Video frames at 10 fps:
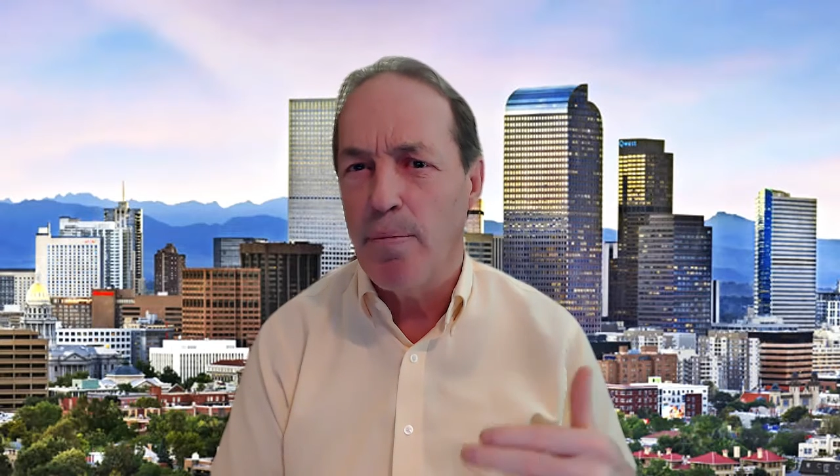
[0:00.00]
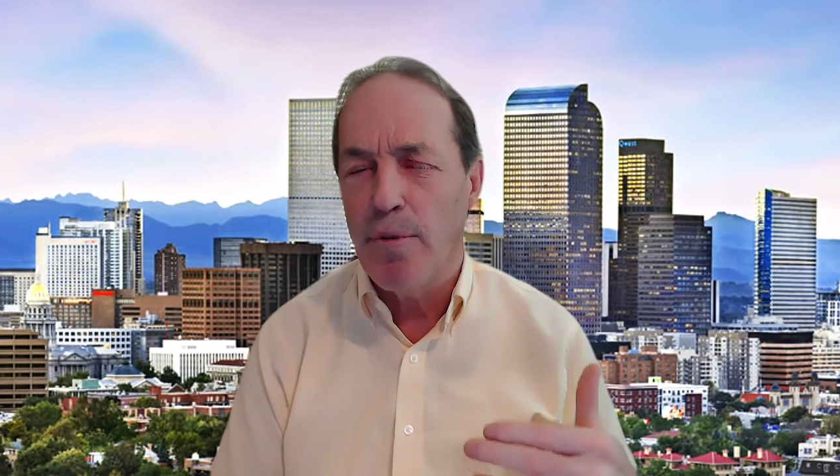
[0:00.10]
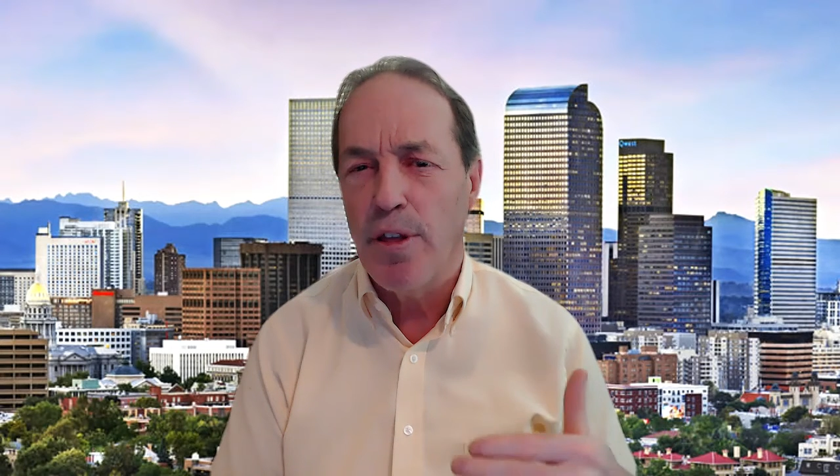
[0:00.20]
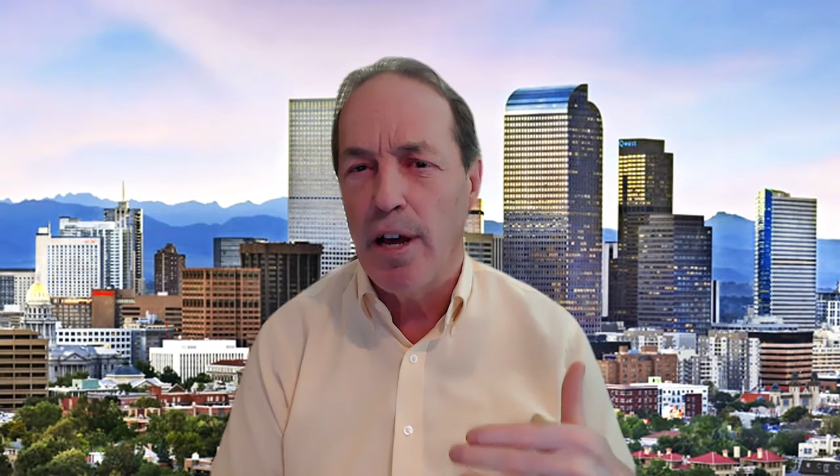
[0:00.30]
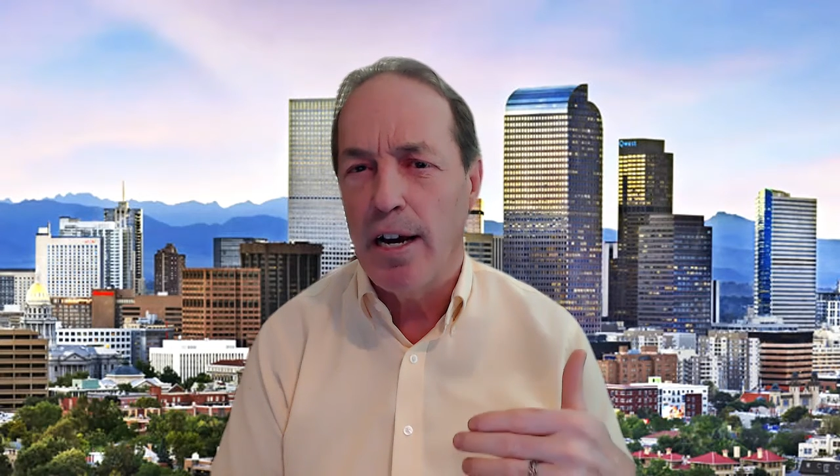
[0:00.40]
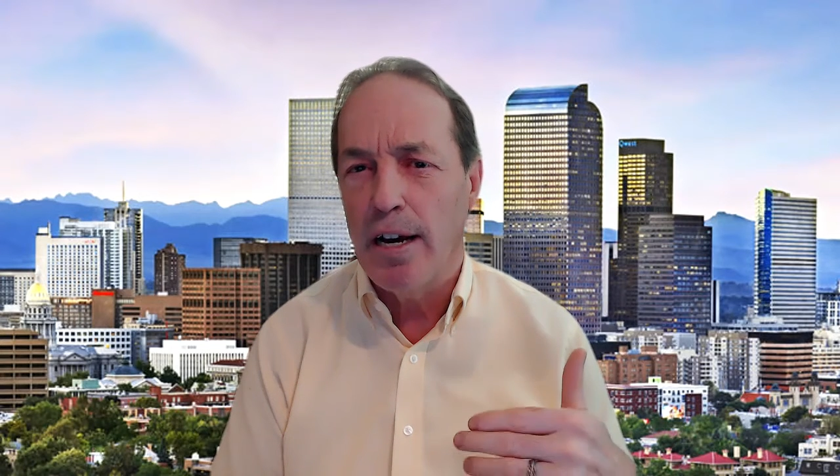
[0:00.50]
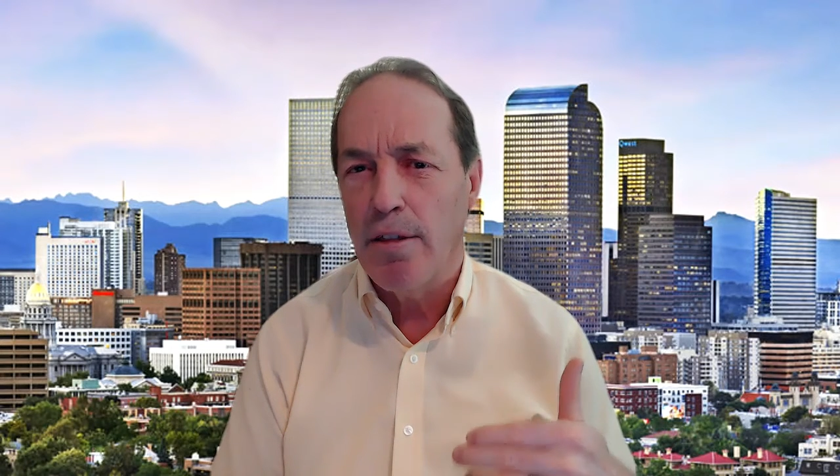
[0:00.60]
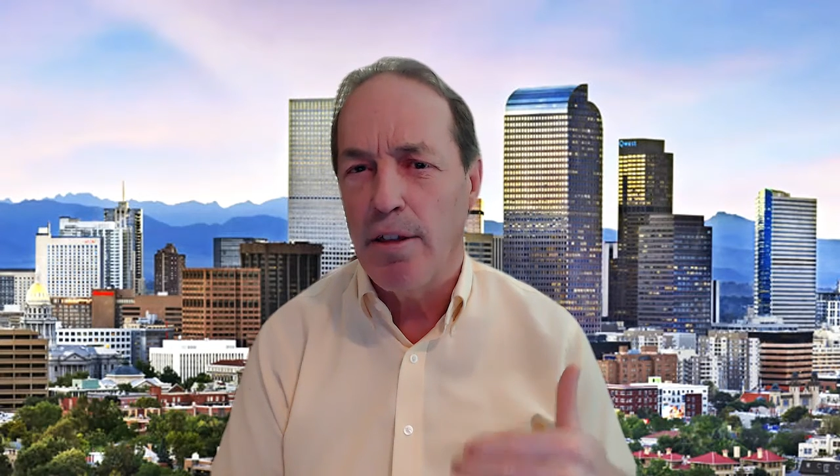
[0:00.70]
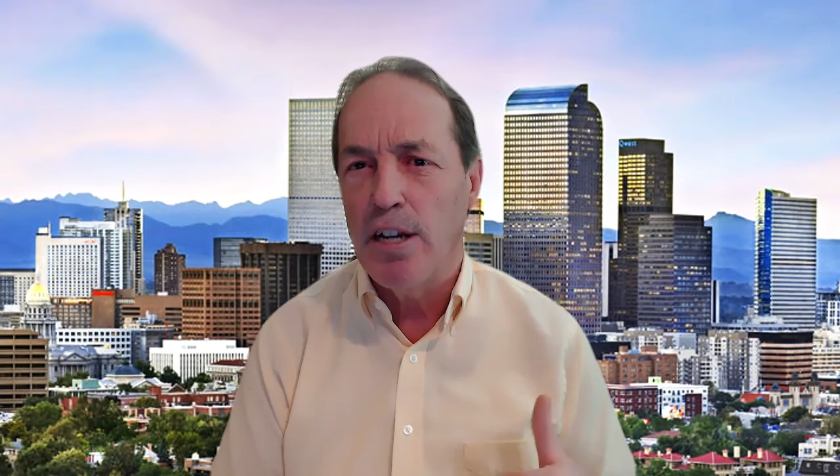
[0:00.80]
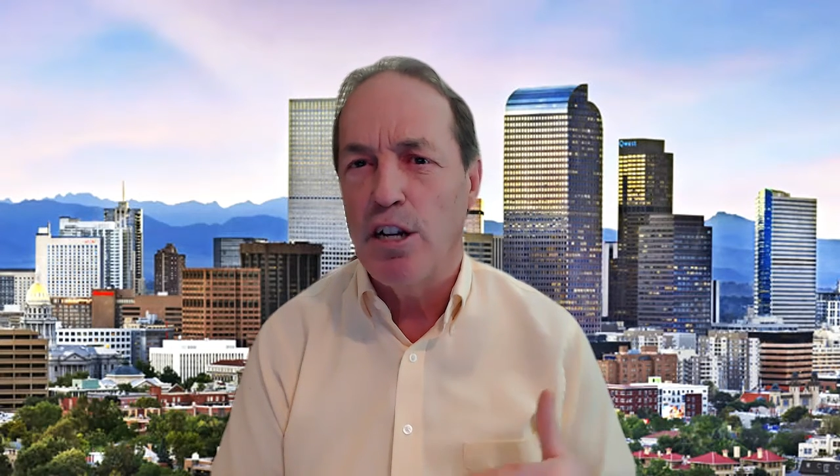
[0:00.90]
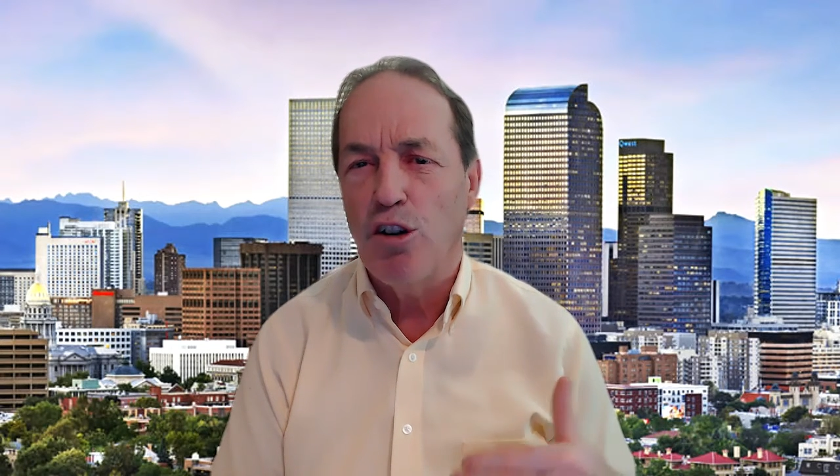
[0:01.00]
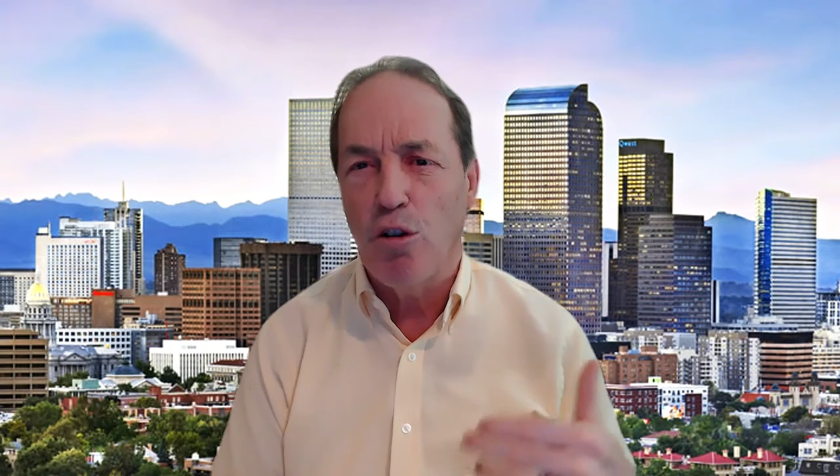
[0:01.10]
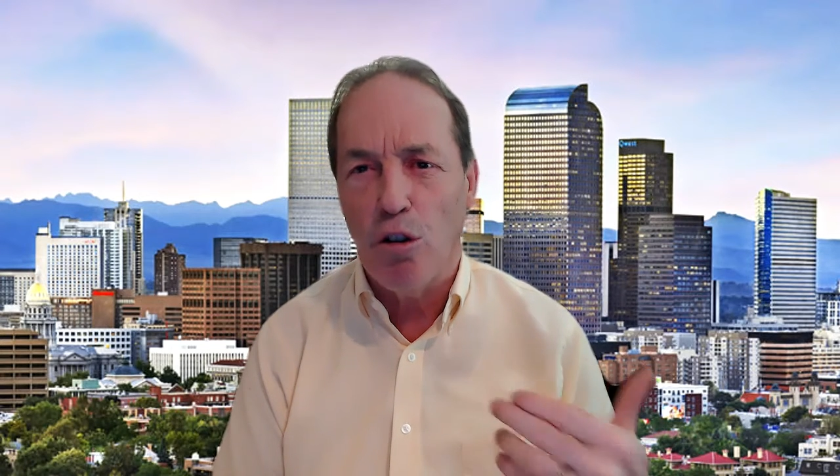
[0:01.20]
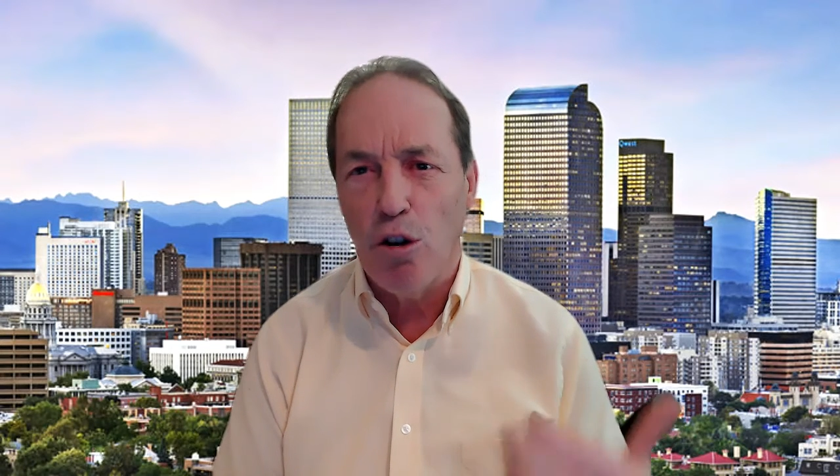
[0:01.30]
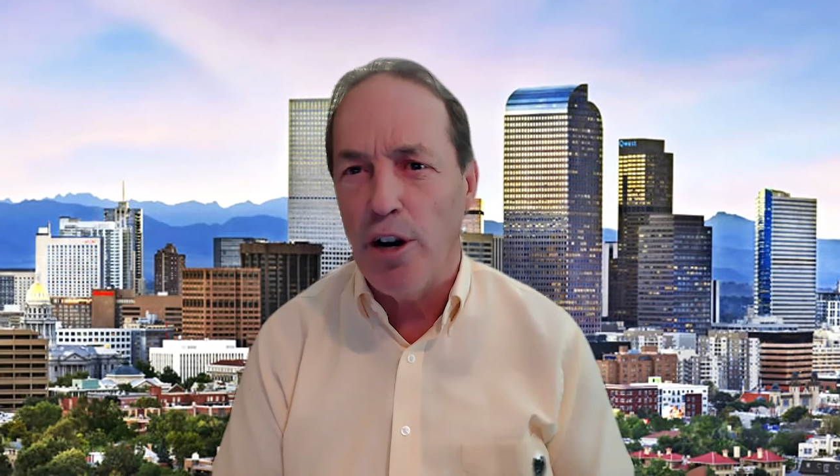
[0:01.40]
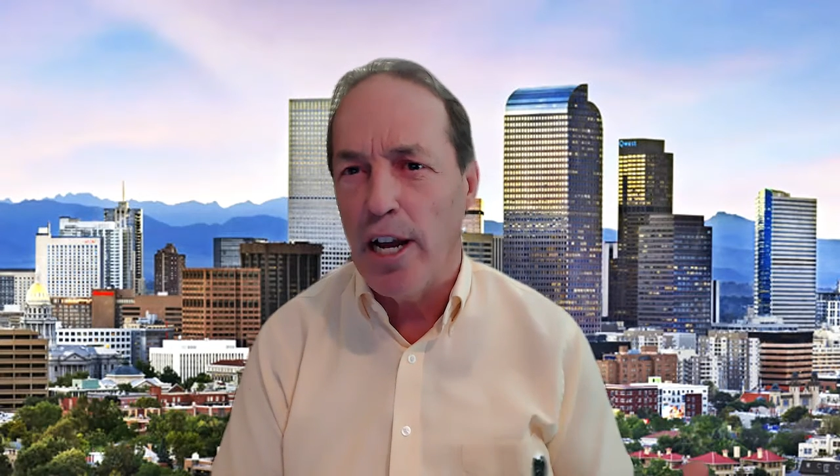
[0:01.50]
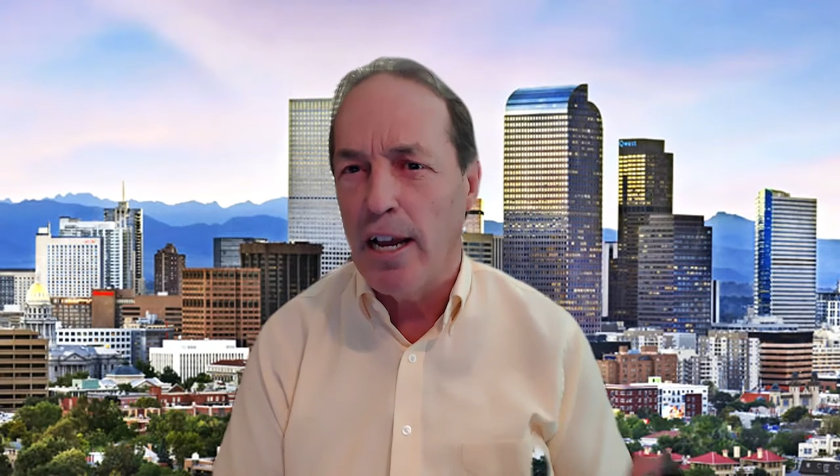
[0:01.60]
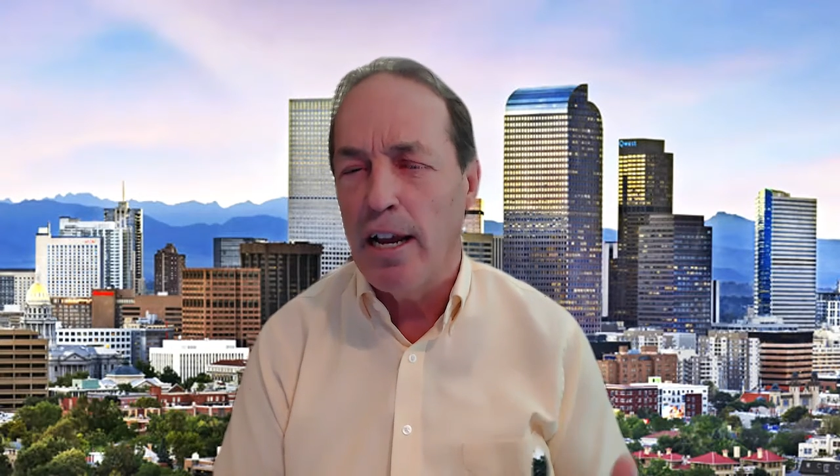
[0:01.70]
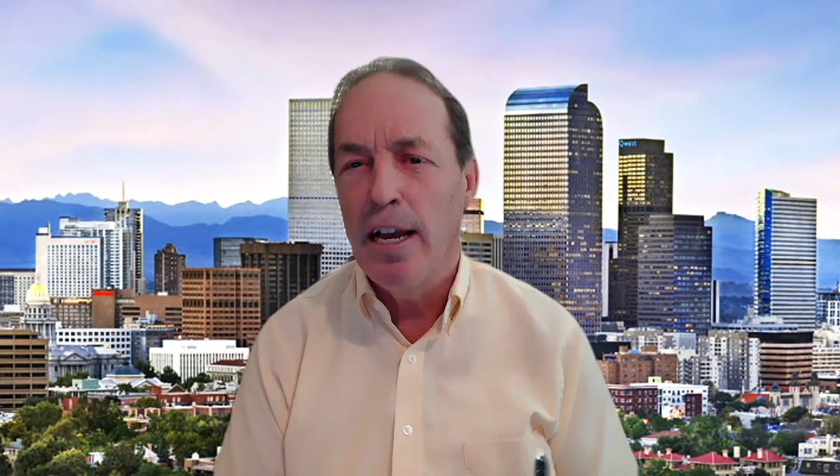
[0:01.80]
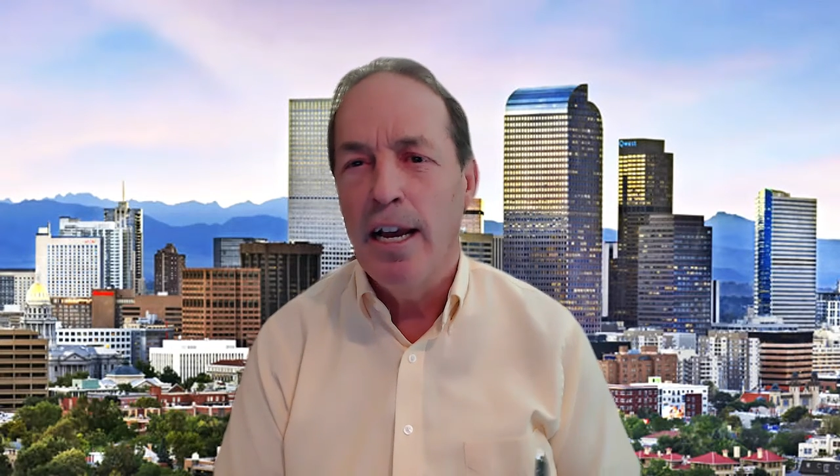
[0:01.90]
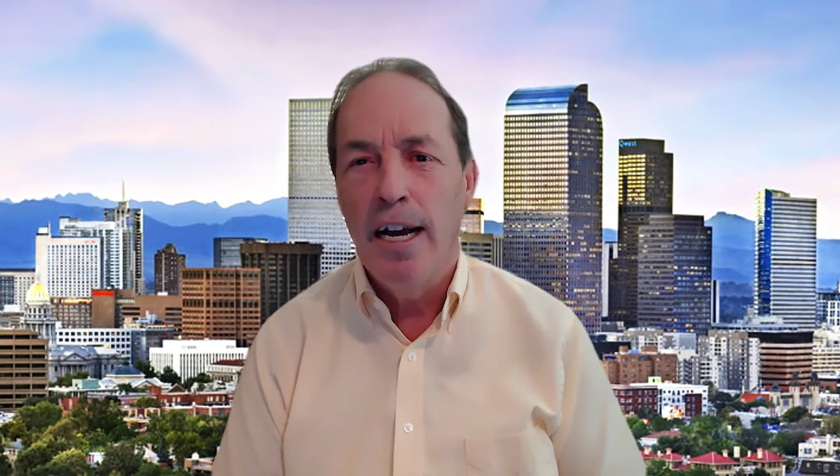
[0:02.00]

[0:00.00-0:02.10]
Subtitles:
some things that you're learning,